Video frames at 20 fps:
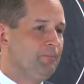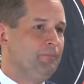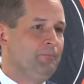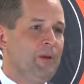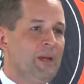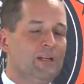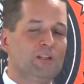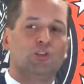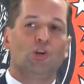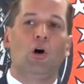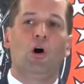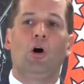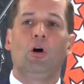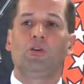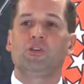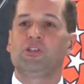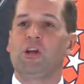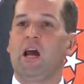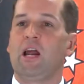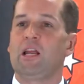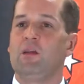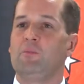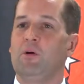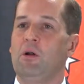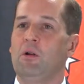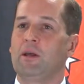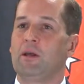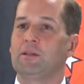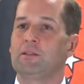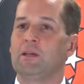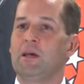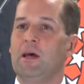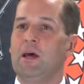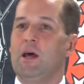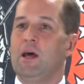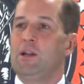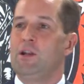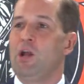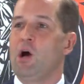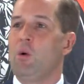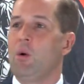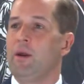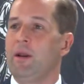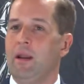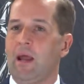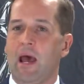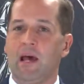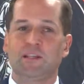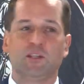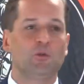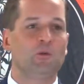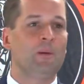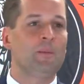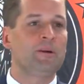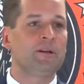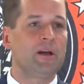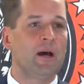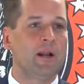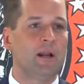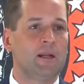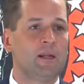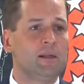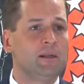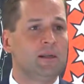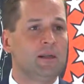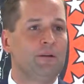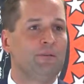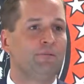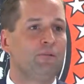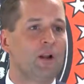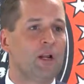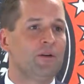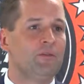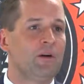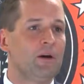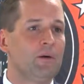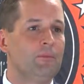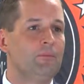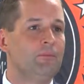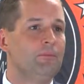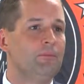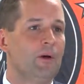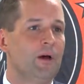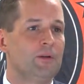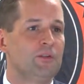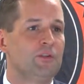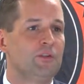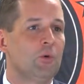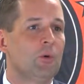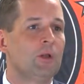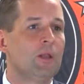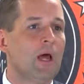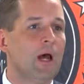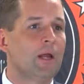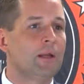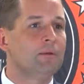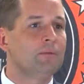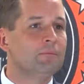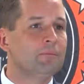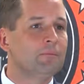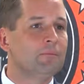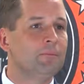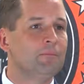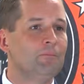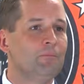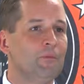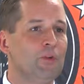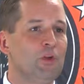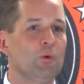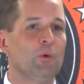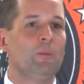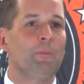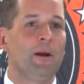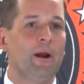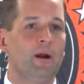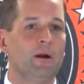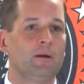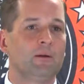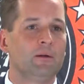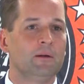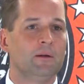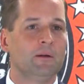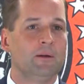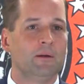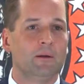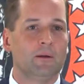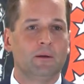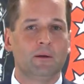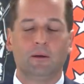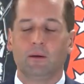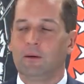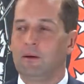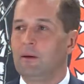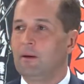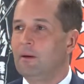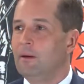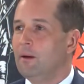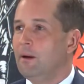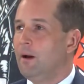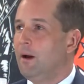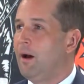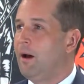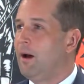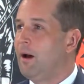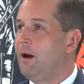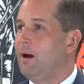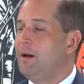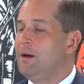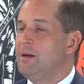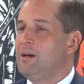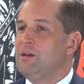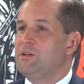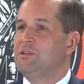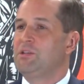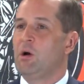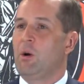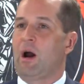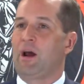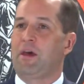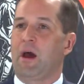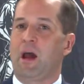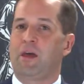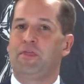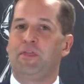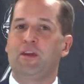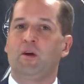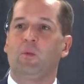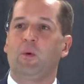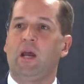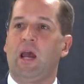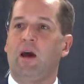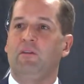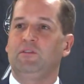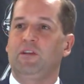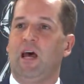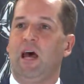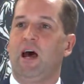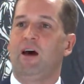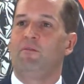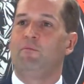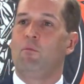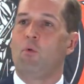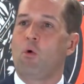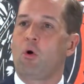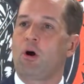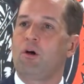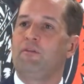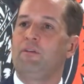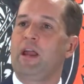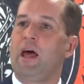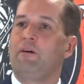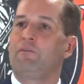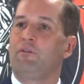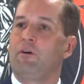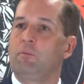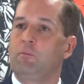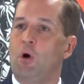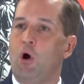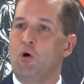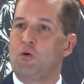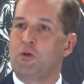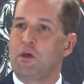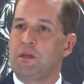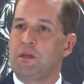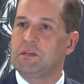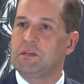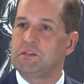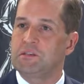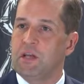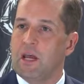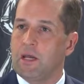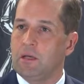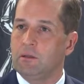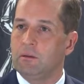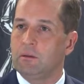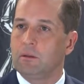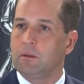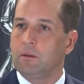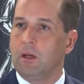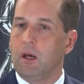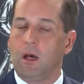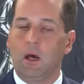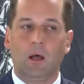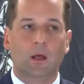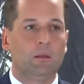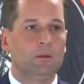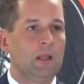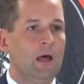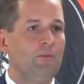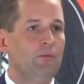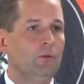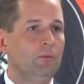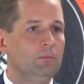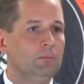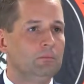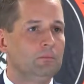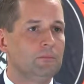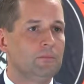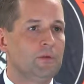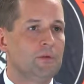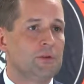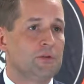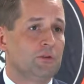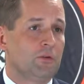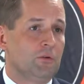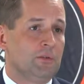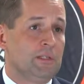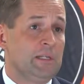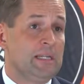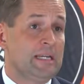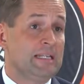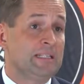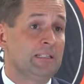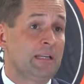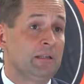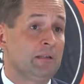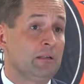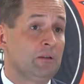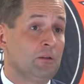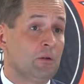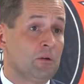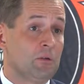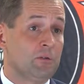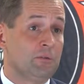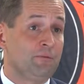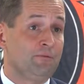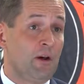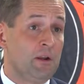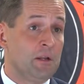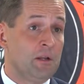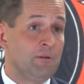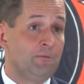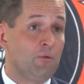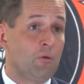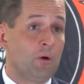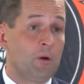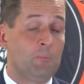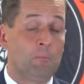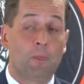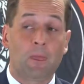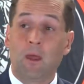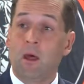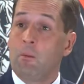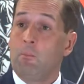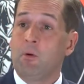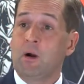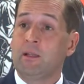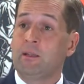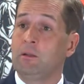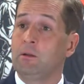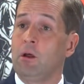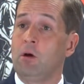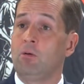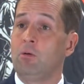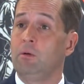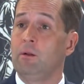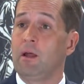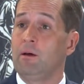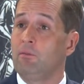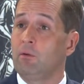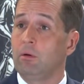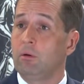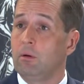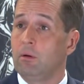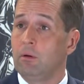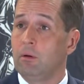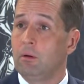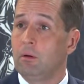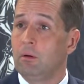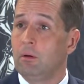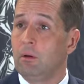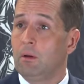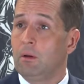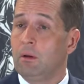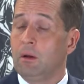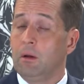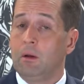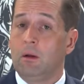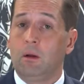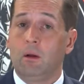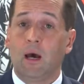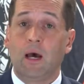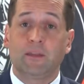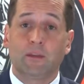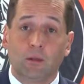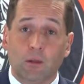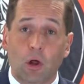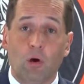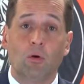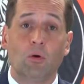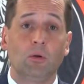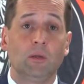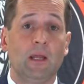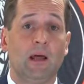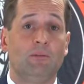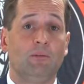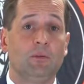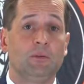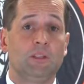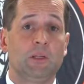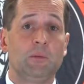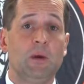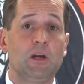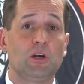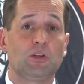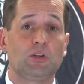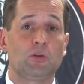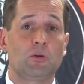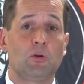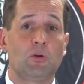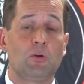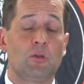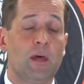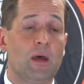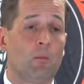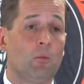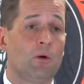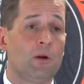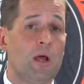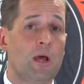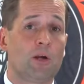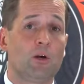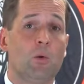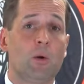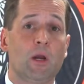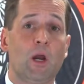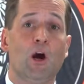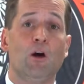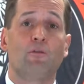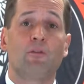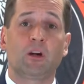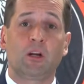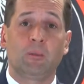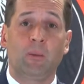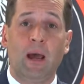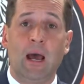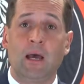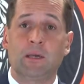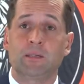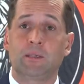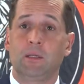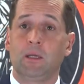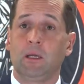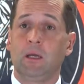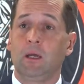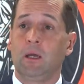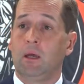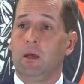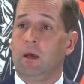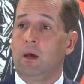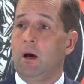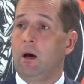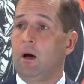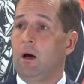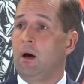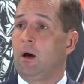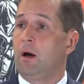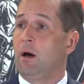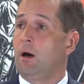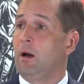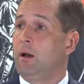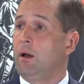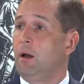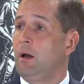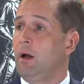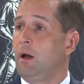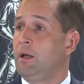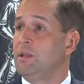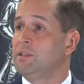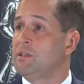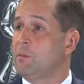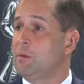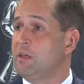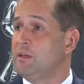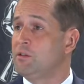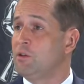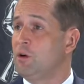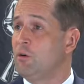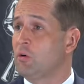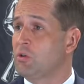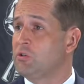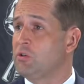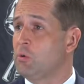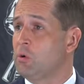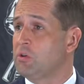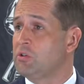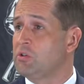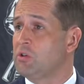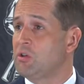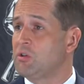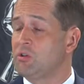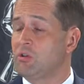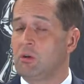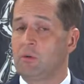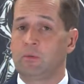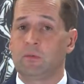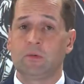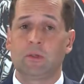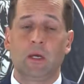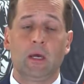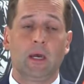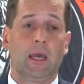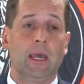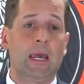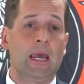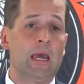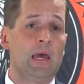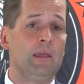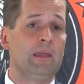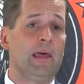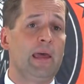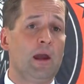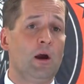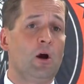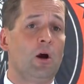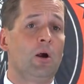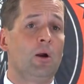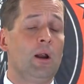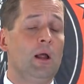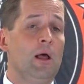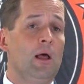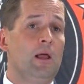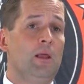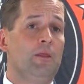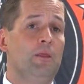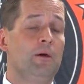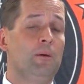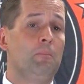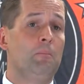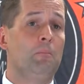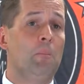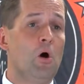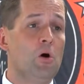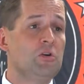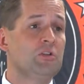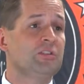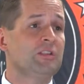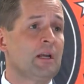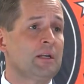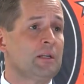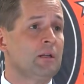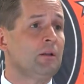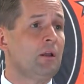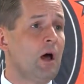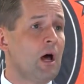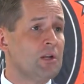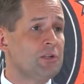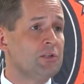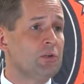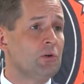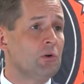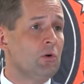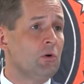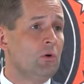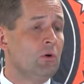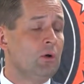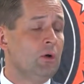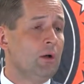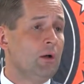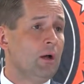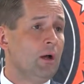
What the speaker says: big, tall, shiny buildings. No one has a ribbon cutting in front of a sewer line you repair. So I think we have to have more of an effort both state level to the extent that there's funding for it, but at the local level. At the local level, to make sure that we're not going over capacity in some of these sewer systems, and they are the most technological